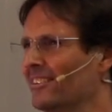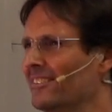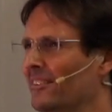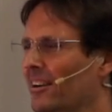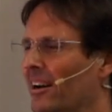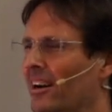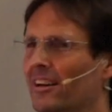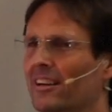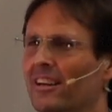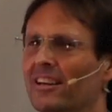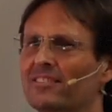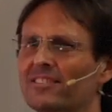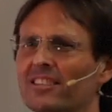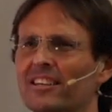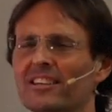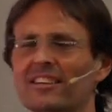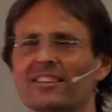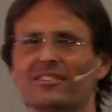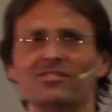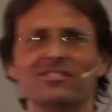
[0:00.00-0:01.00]
Right?
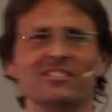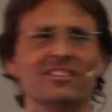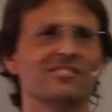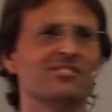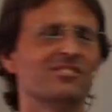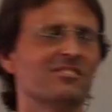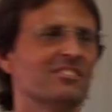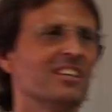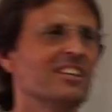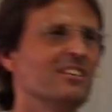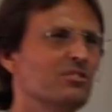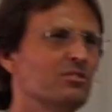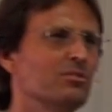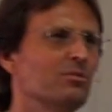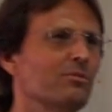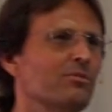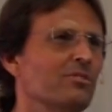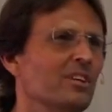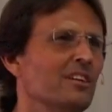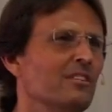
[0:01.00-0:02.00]
Eating is an
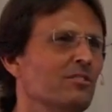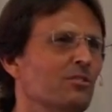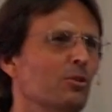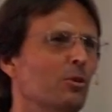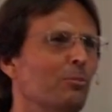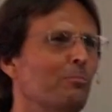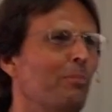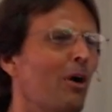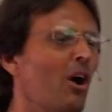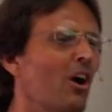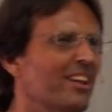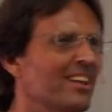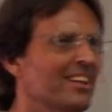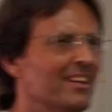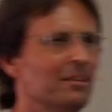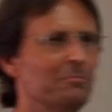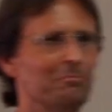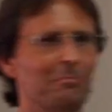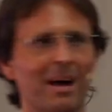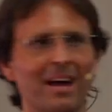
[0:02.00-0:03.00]
instinctual thing your
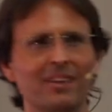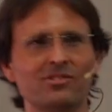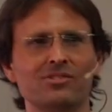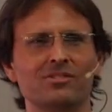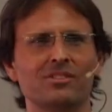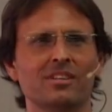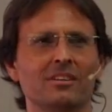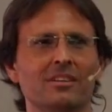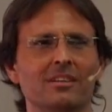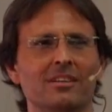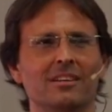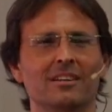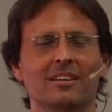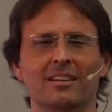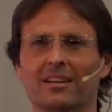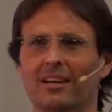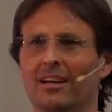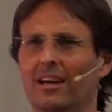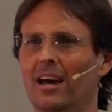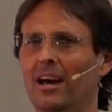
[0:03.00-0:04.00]
body must
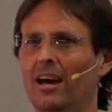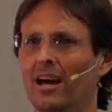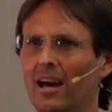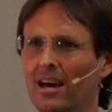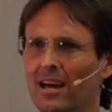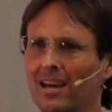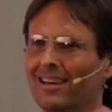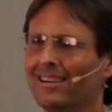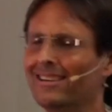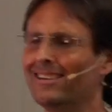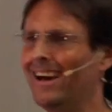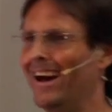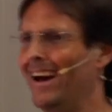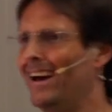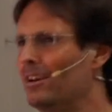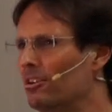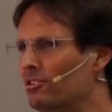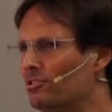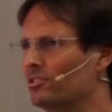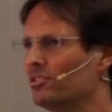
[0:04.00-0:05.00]
uh,
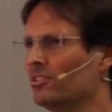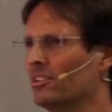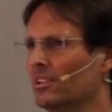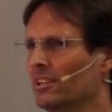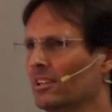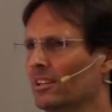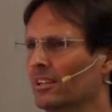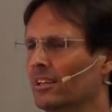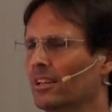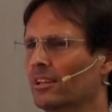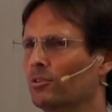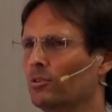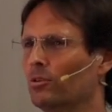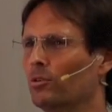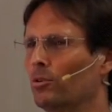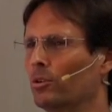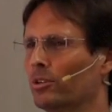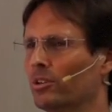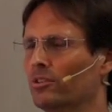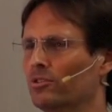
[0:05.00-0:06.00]
engage in
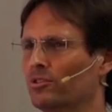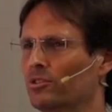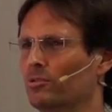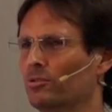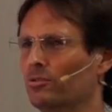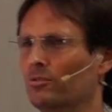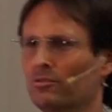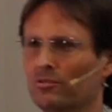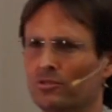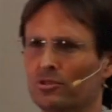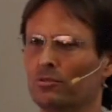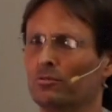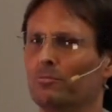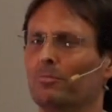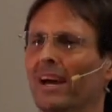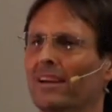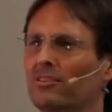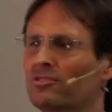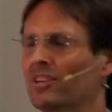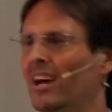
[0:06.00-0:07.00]
order to, to
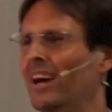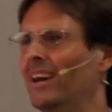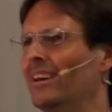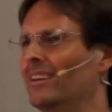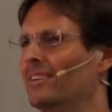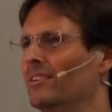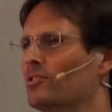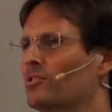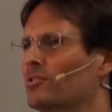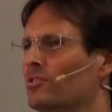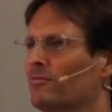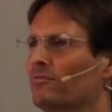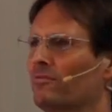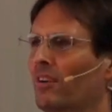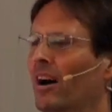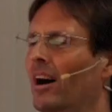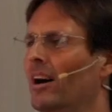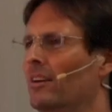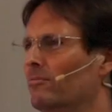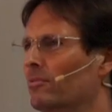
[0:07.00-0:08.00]
maintain its
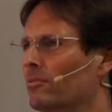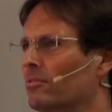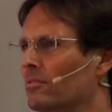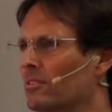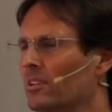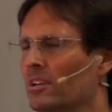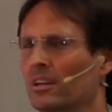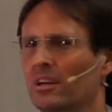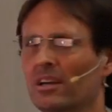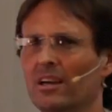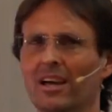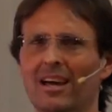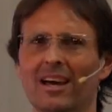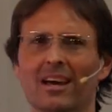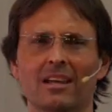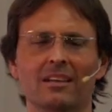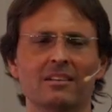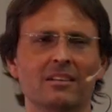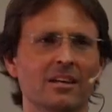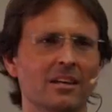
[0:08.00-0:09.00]
survival,
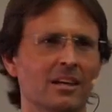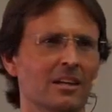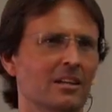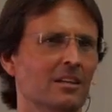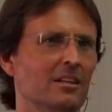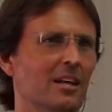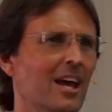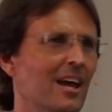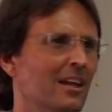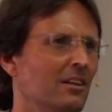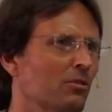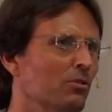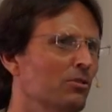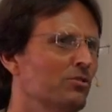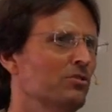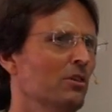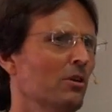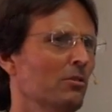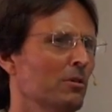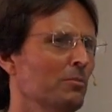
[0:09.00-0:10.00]
and, and
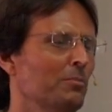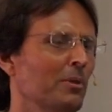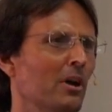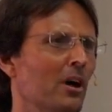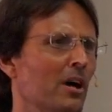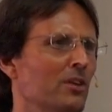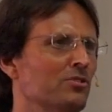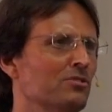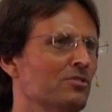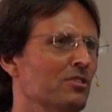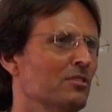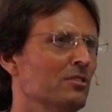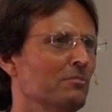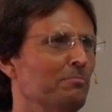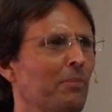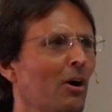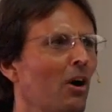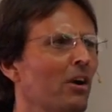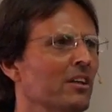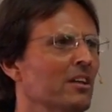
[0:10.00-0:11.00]
also it applies to the
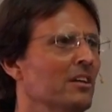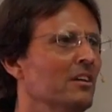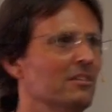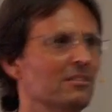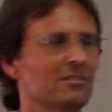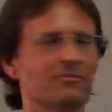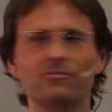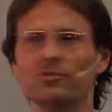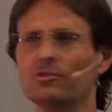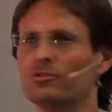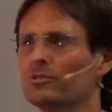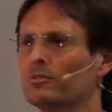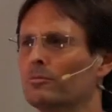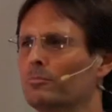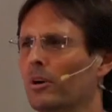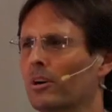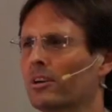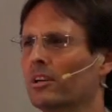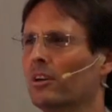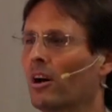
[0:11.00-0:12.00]
body, the physical
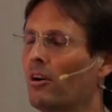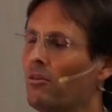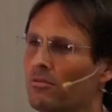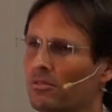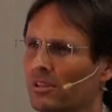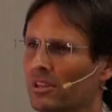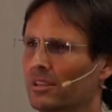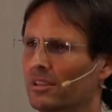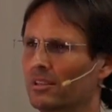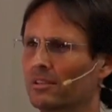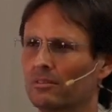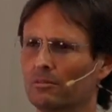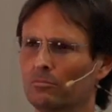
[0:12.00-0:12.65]
body only,